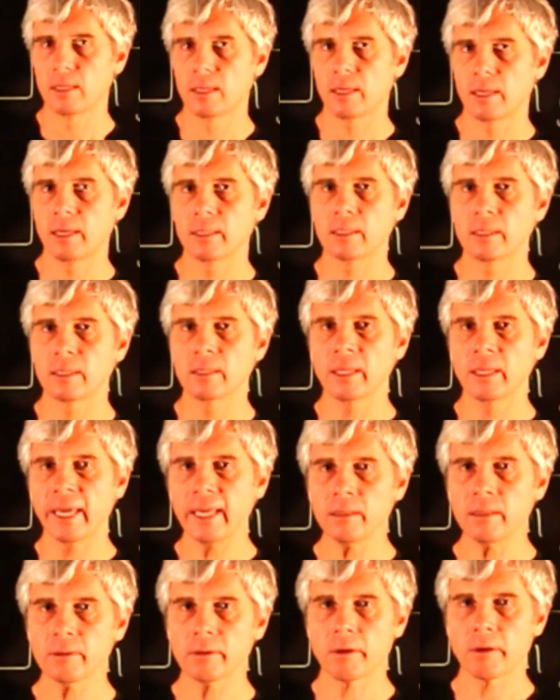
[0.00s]
And an
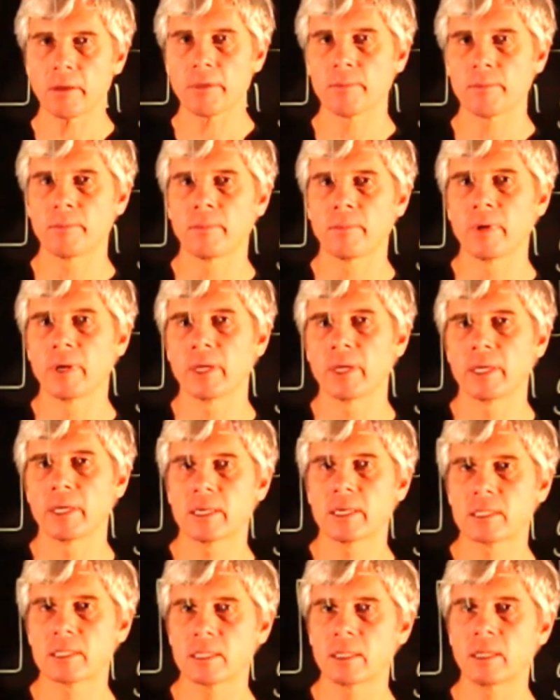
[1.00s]
algorithm
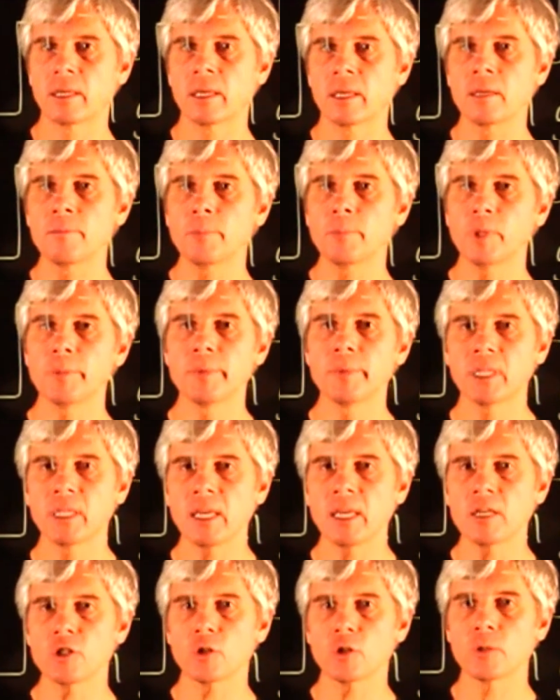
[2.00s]
is an
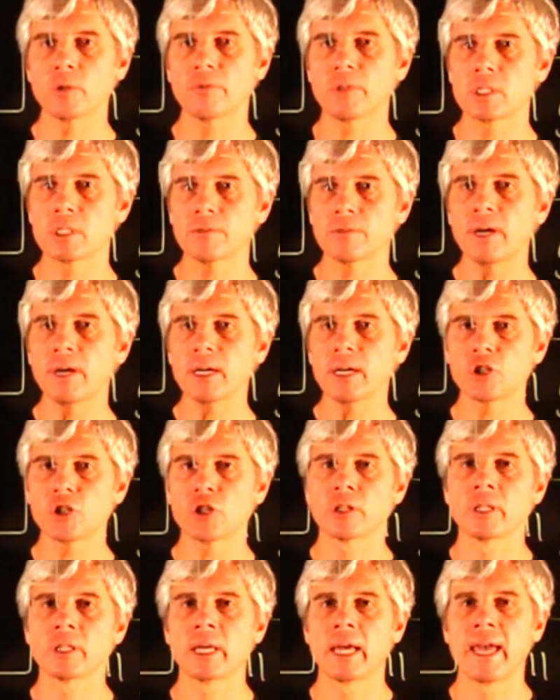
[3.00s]
implementation of this
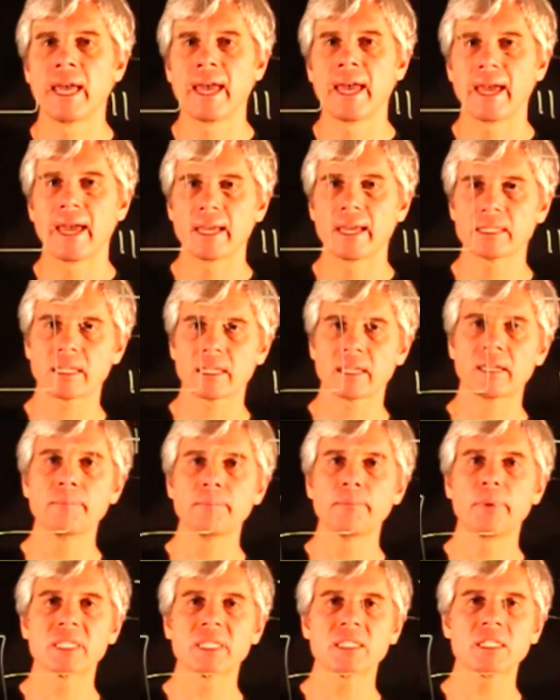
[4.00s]
function as a
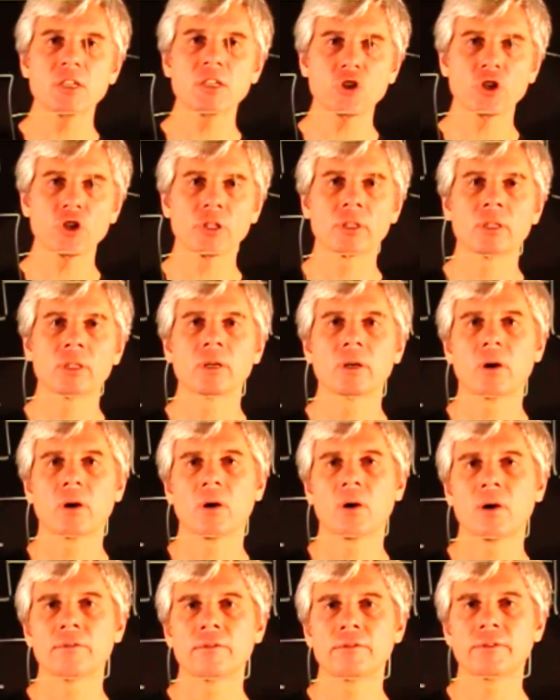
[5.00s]
composition
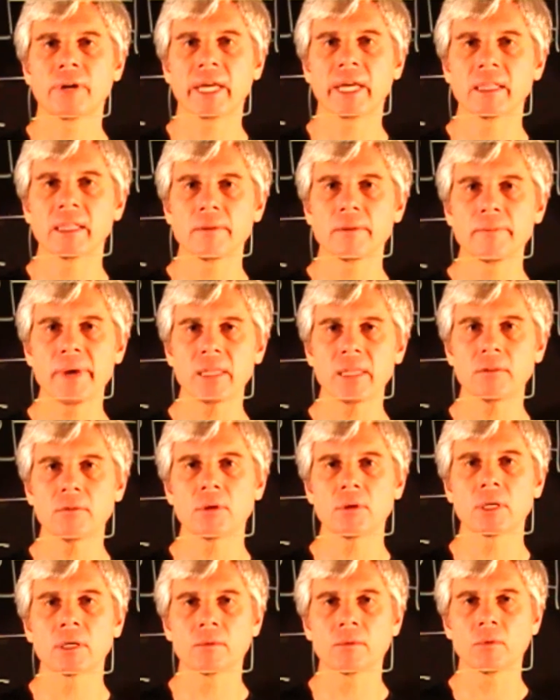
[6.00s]
of
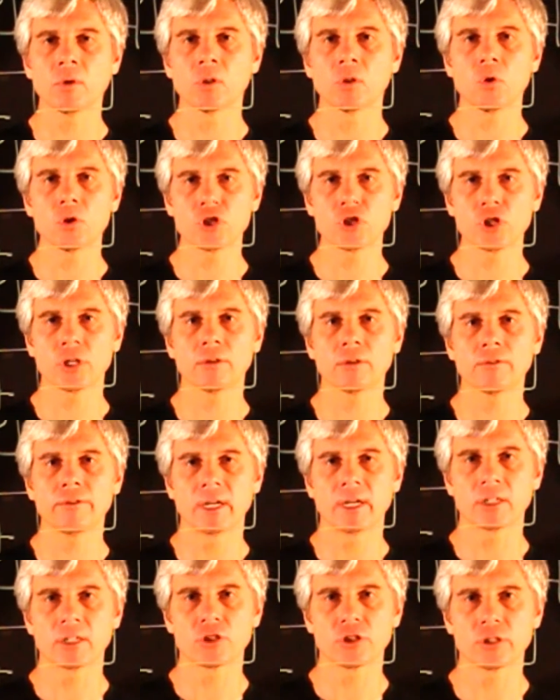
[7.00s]
elementary logical
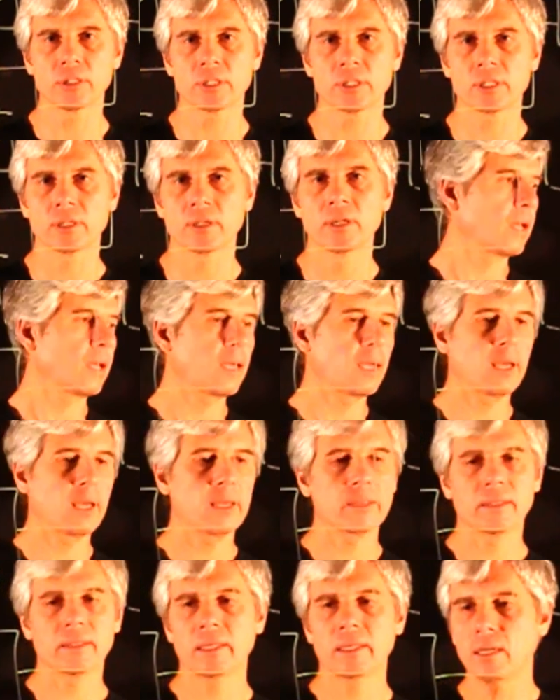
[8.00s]
functions.
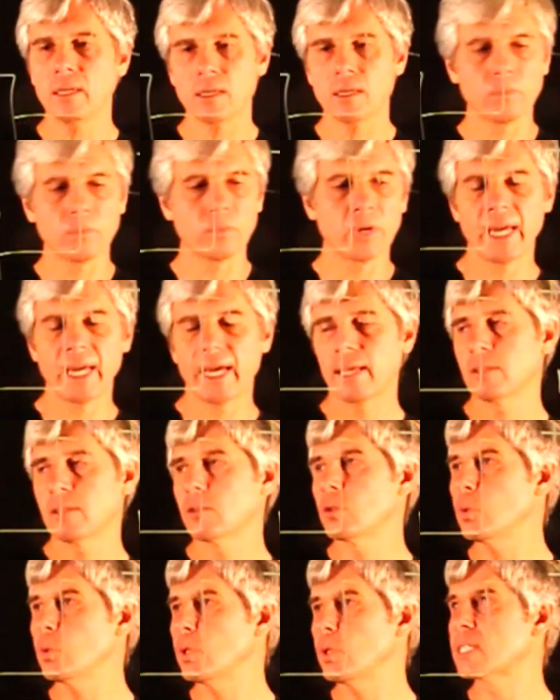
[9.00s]
And here we
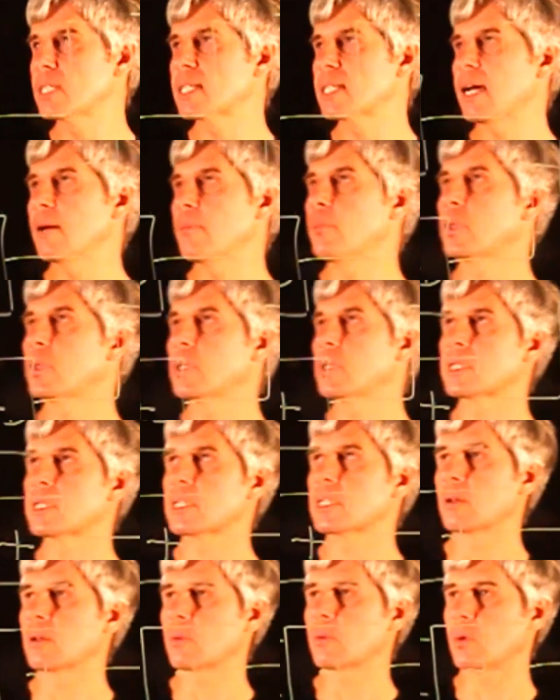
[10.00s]
had two
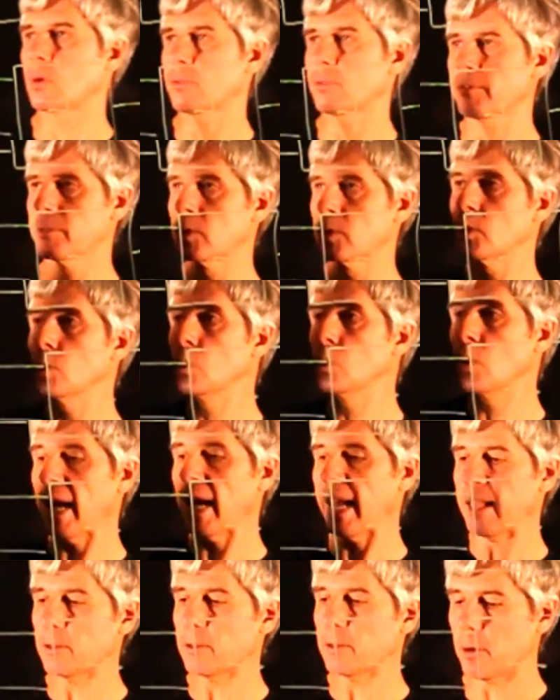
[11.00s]
examples of two
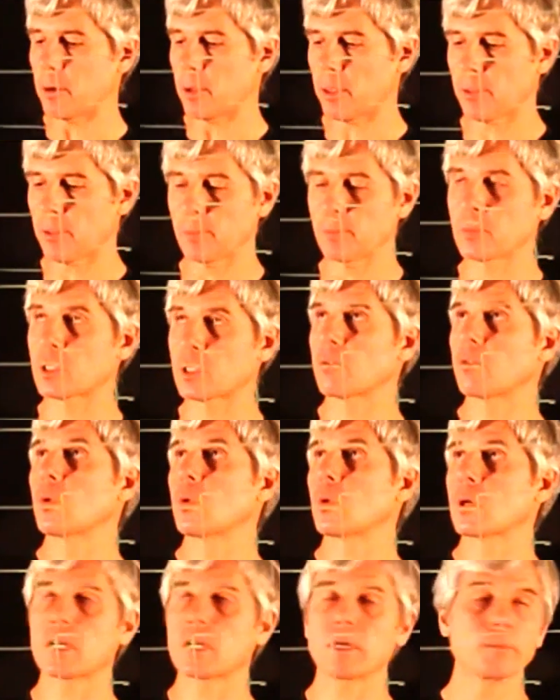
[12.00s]
algorithms
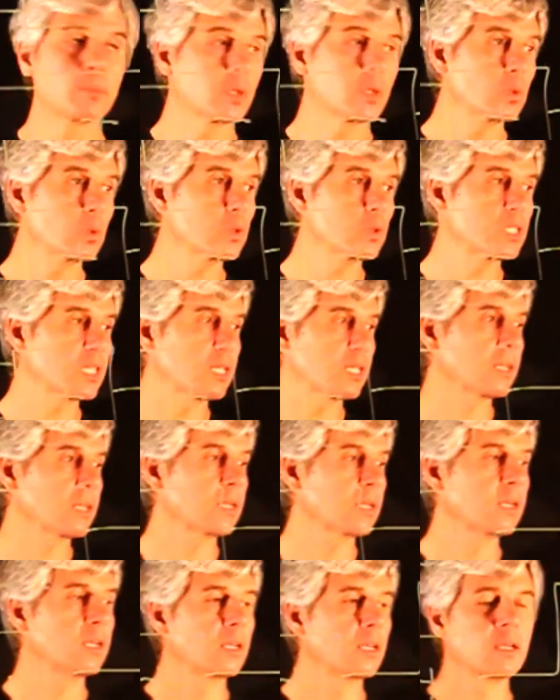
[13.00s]
for computing
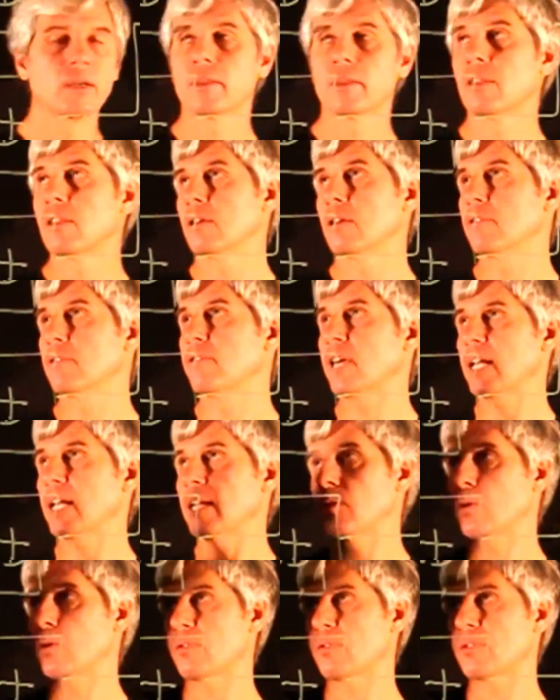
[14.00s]
the
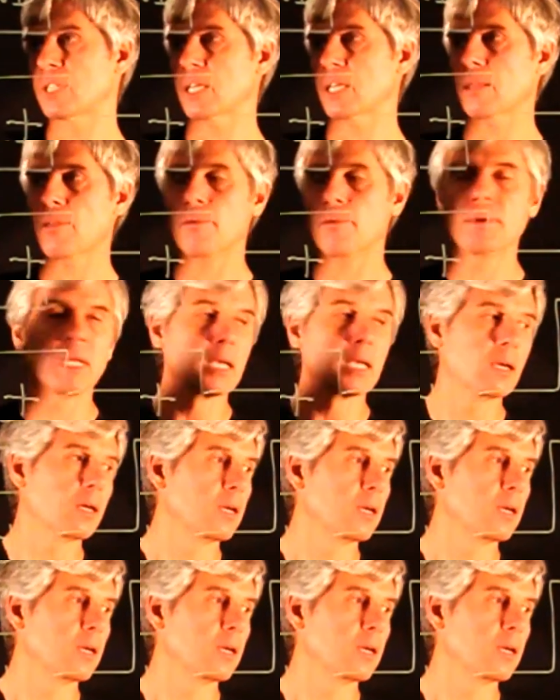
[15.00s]
value of Z3.